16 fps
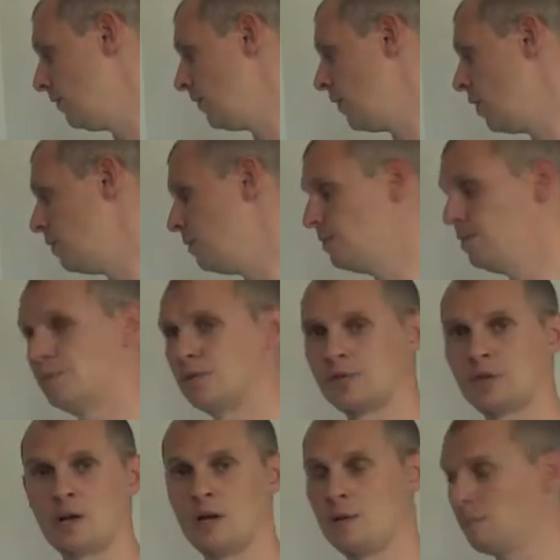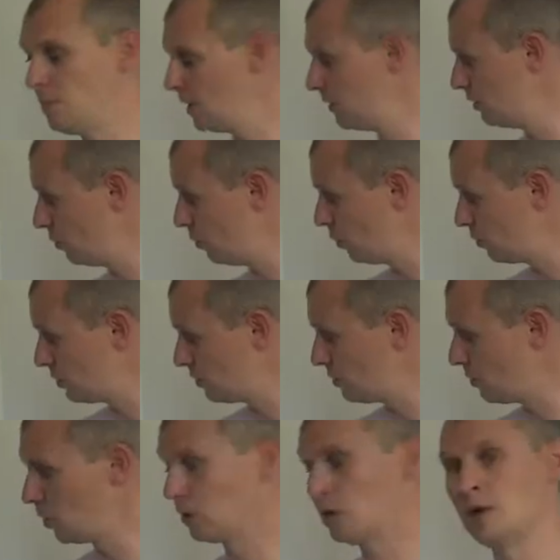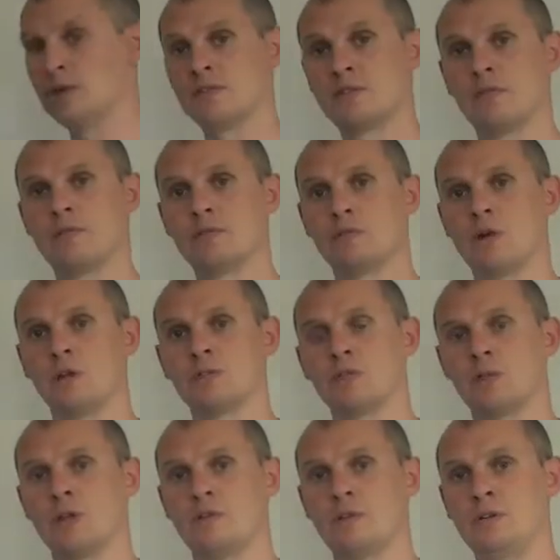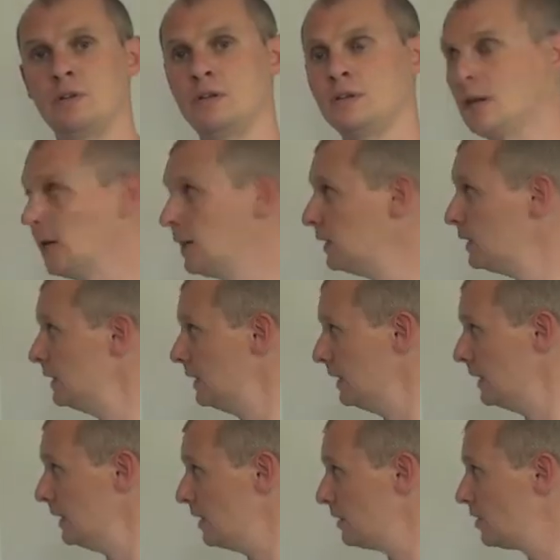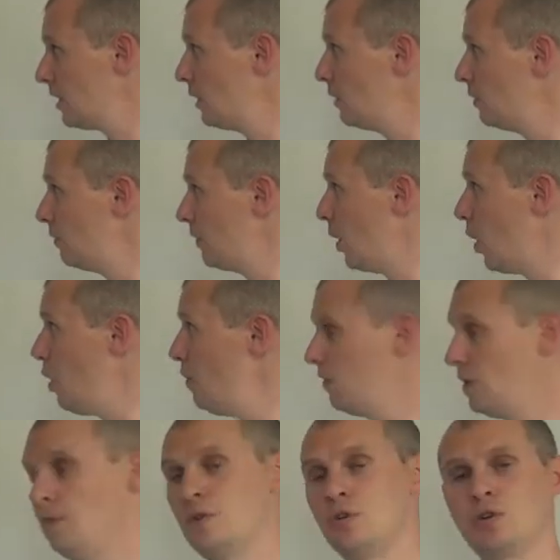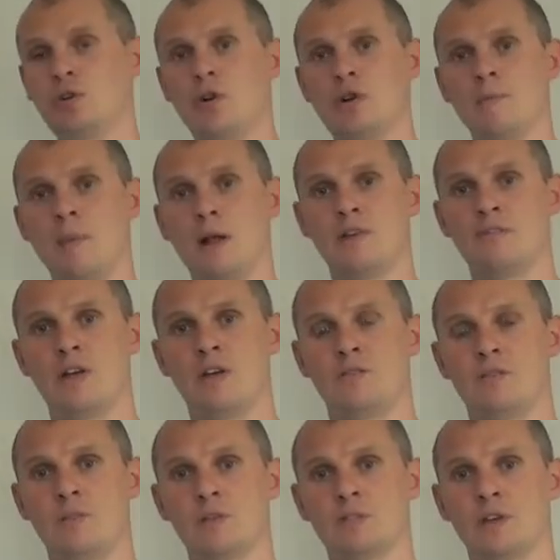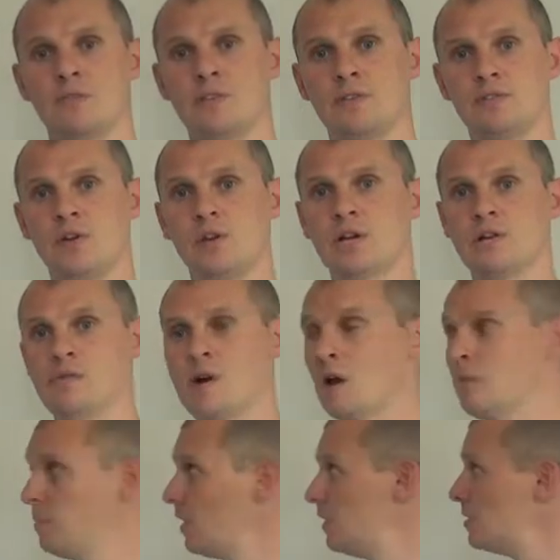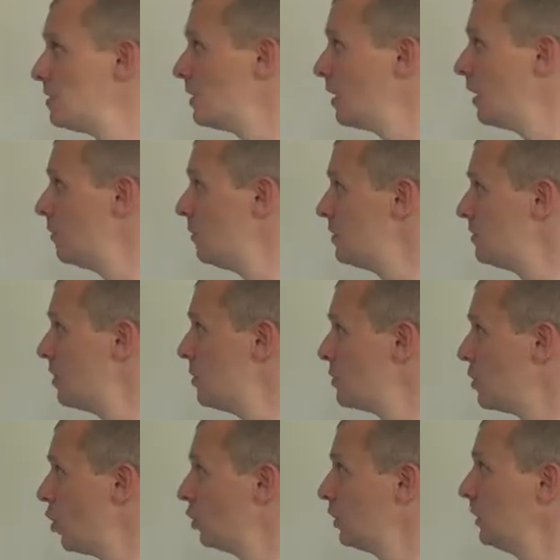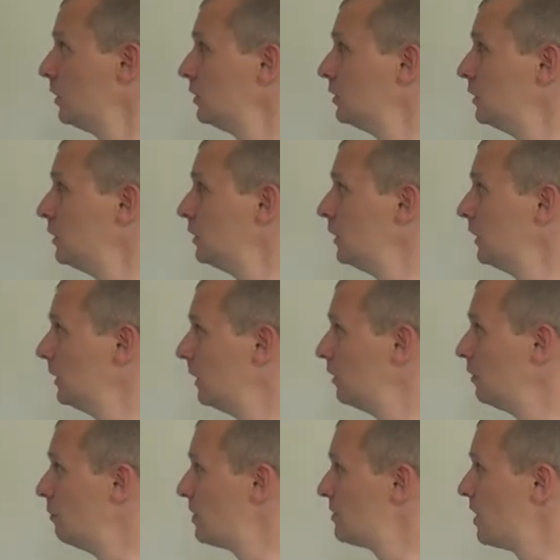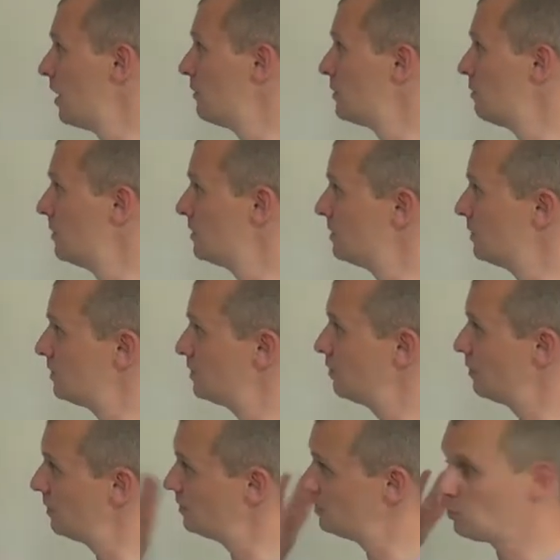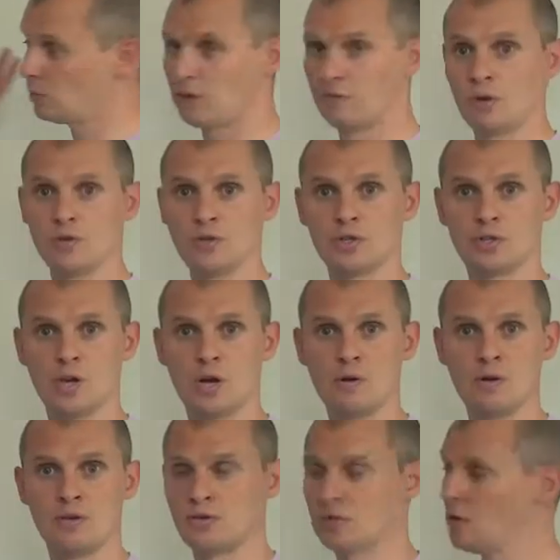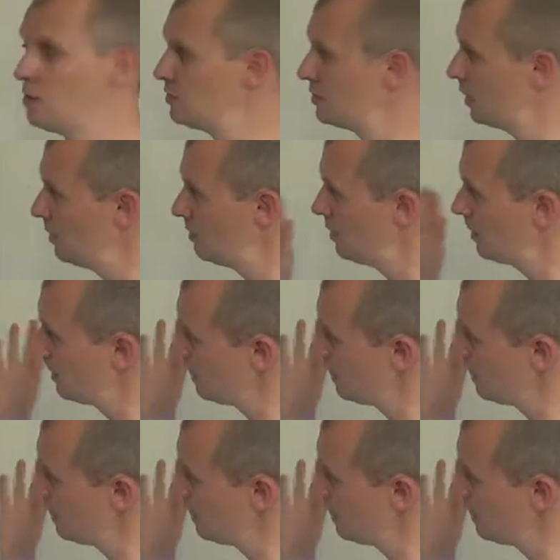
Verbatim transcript: the phone, Skype, and also some online stuff as well. So, whatever you need there. So, hopefully, you've enjoyed and benefited from the stuff that's circling around. But um, in terms of honor, you know, myself as a business, this is what I've got to show, it's showtime,